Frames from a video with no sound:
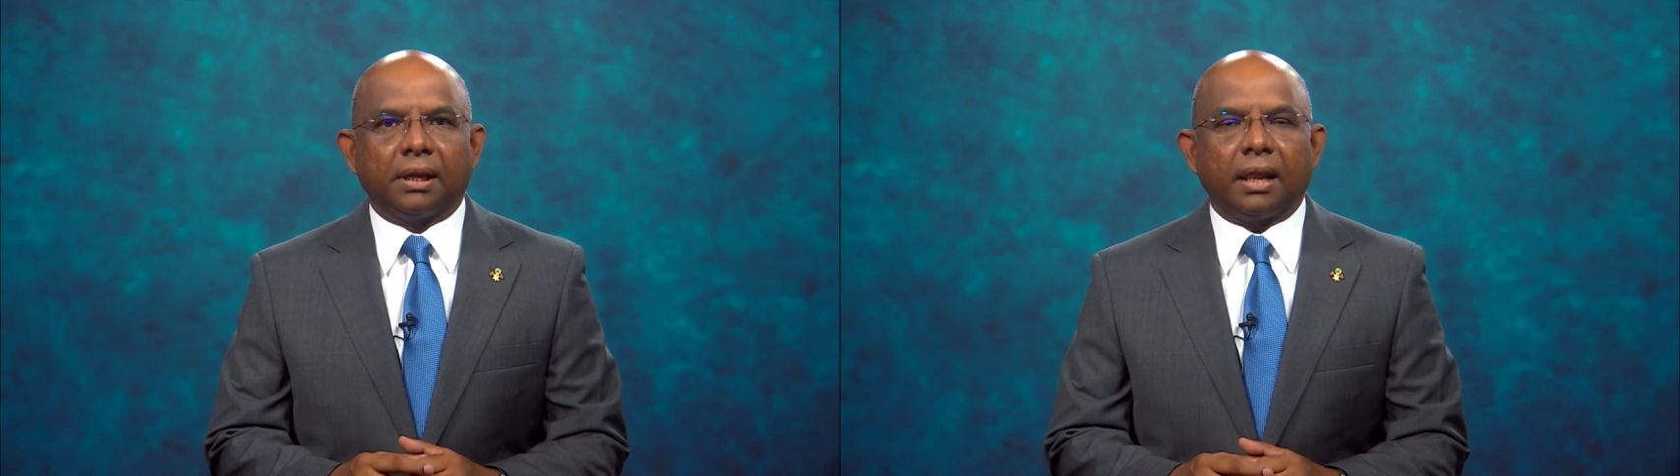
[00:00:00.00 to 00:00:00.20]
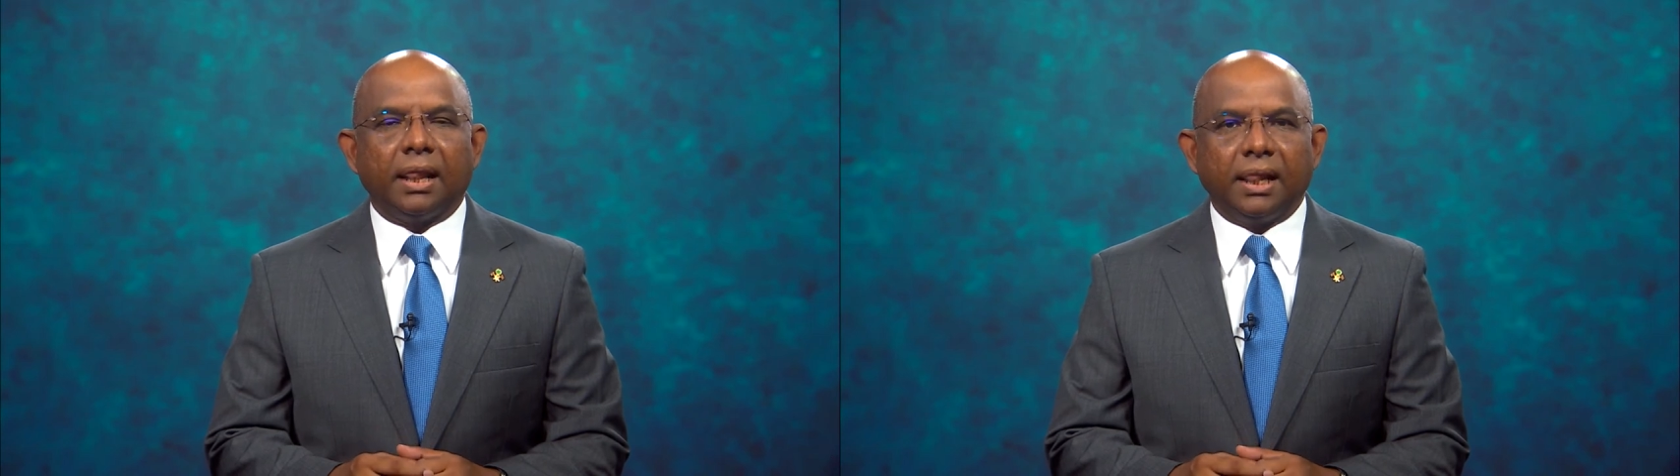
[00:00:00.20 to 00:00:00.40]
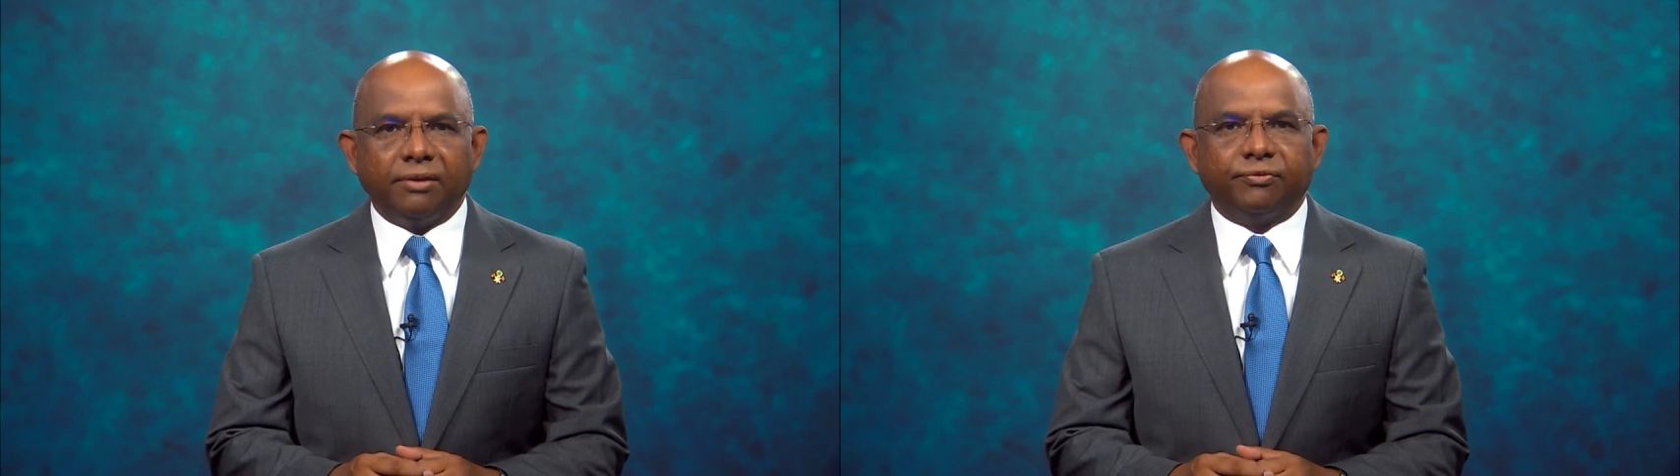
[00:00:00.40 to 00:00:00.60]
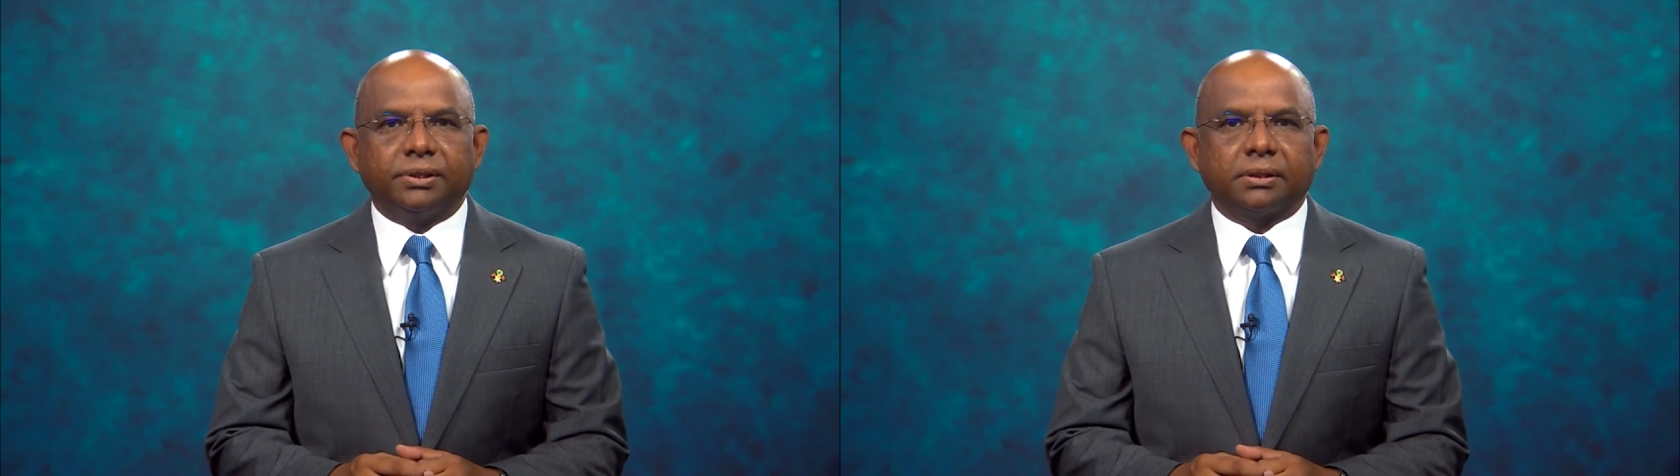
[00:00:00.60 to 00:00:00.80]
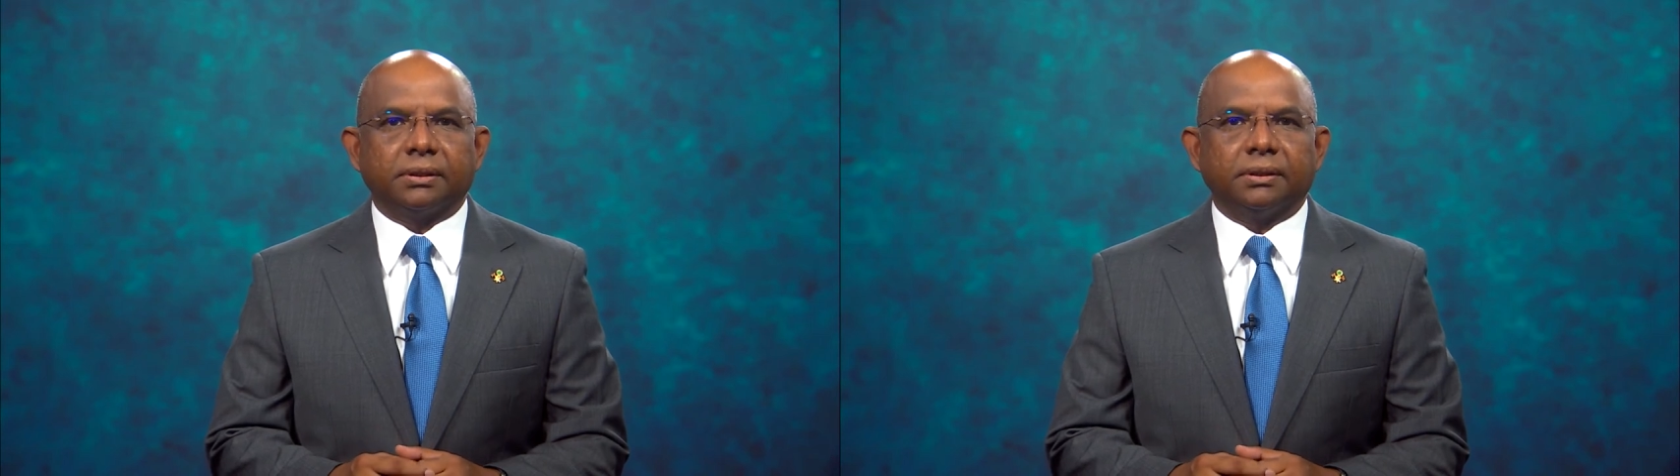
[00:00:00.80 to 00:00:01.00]

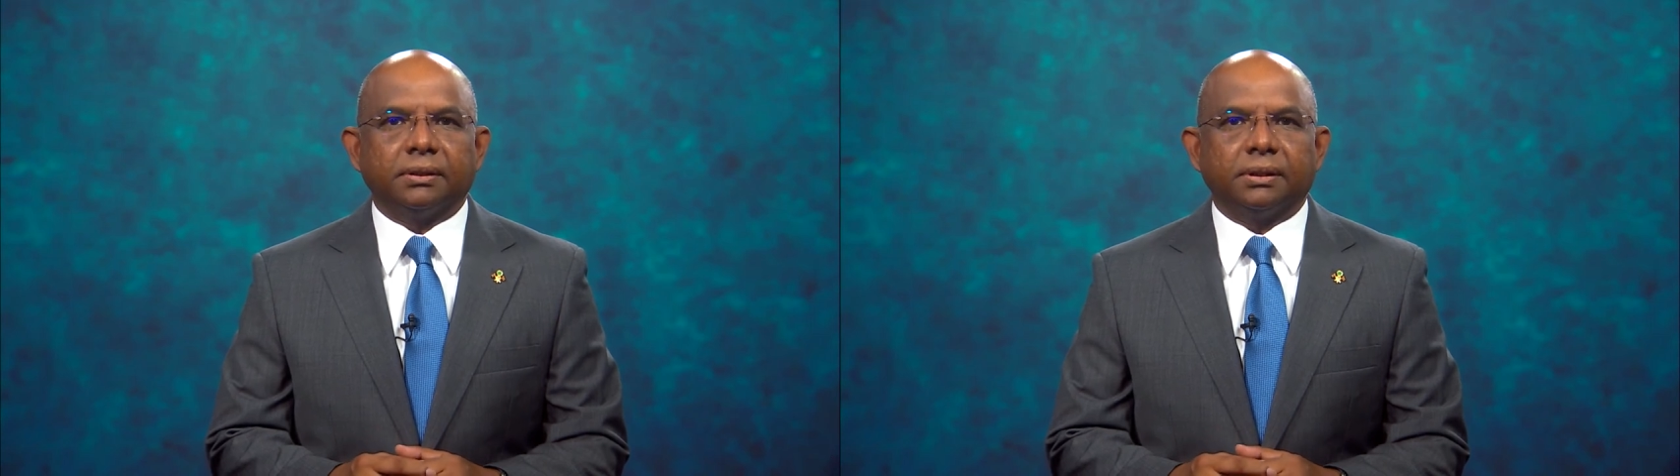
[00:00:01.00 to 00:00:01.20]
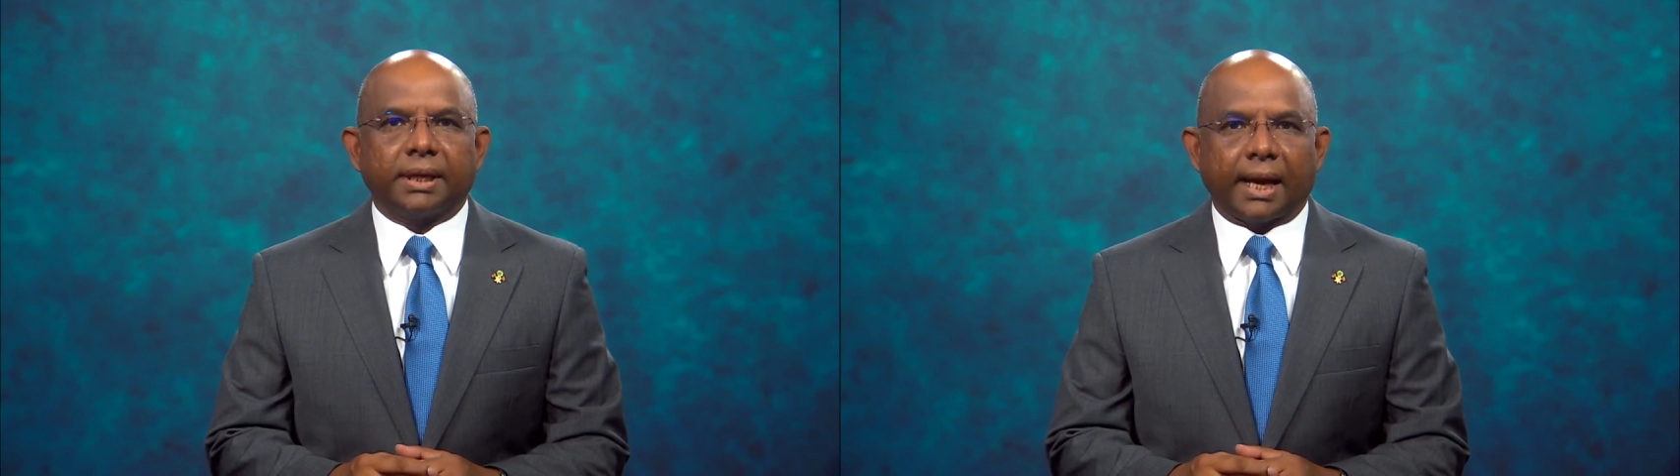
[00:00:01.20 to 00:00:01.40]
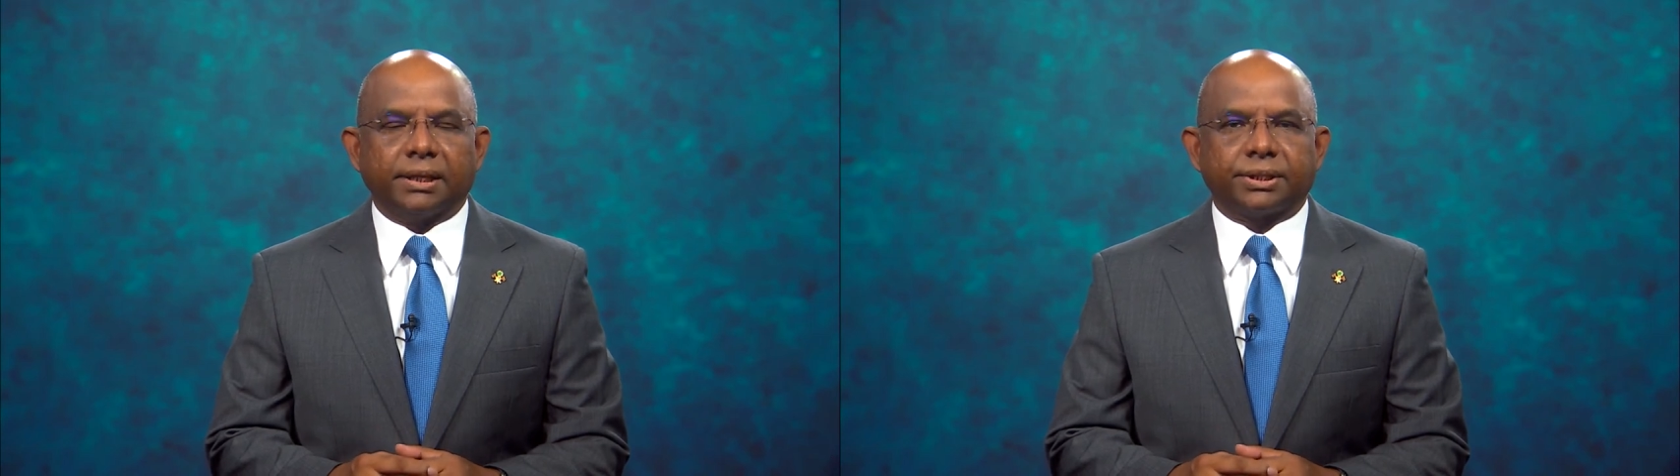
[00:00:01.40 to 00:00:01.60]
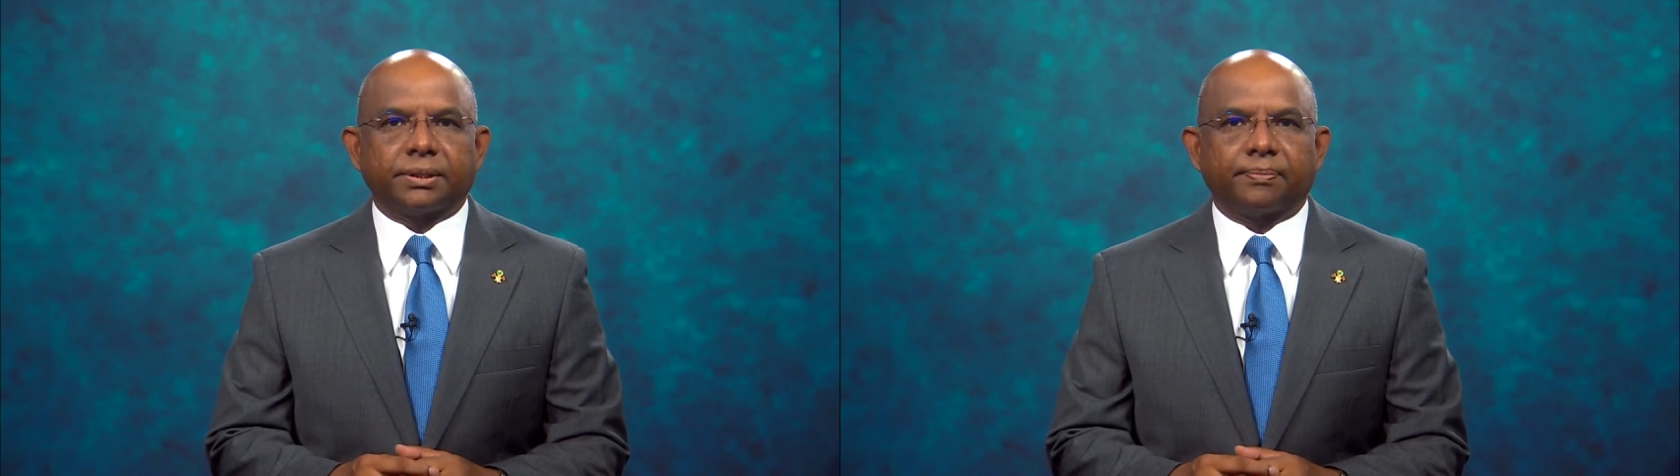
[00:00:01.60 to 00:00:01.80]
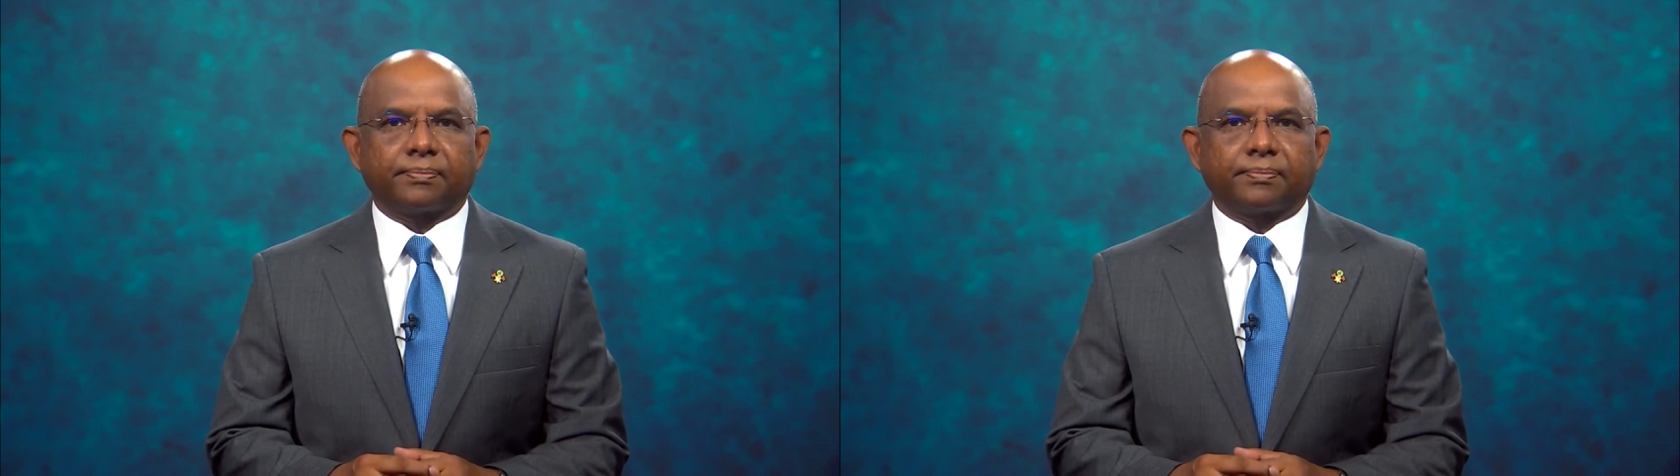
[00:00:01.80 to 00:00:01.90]
lived reality.